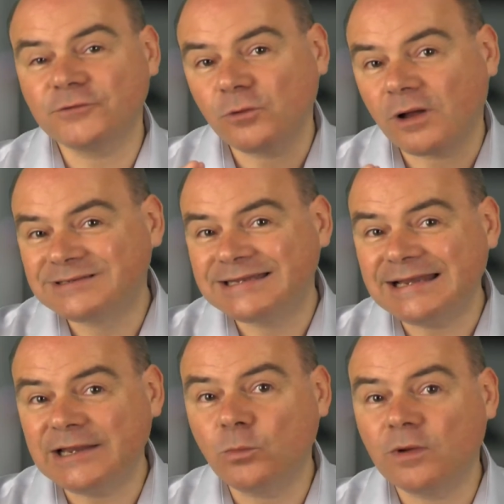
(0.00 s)
you are
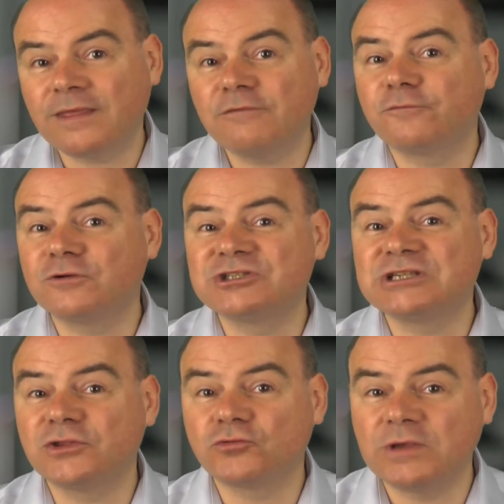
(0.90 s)
dealing with a
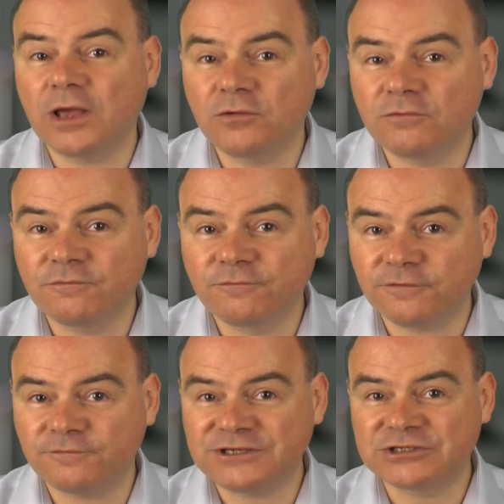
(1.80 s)
FTSE
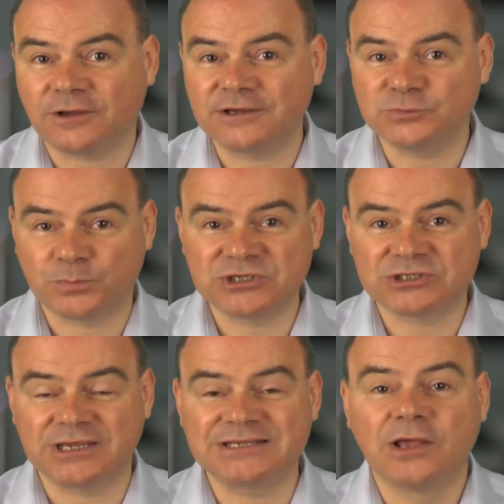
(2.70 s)
350 size
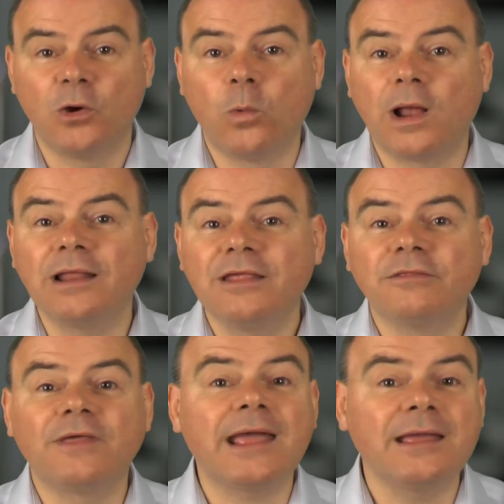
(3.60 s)
business, well,
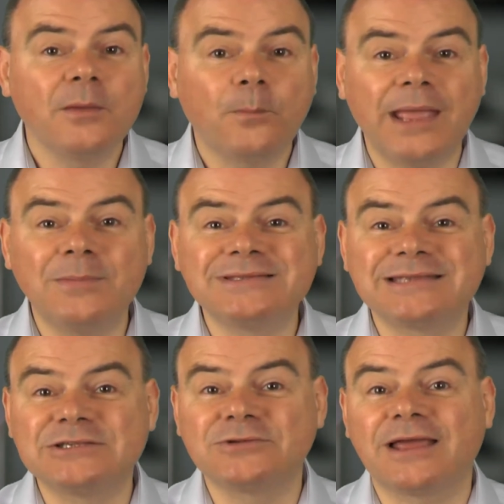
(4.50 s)
their payment
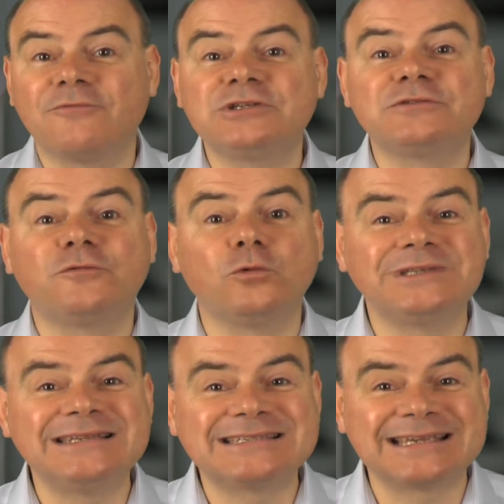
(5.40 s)
days on average is
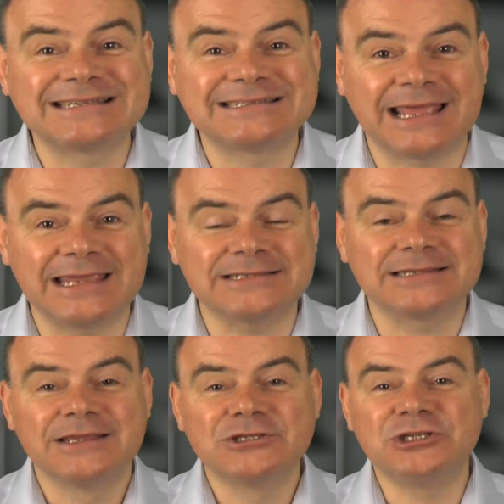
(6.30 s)
46
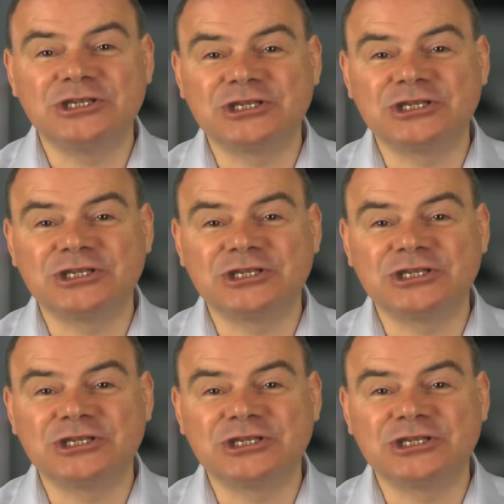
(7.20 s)
days. So you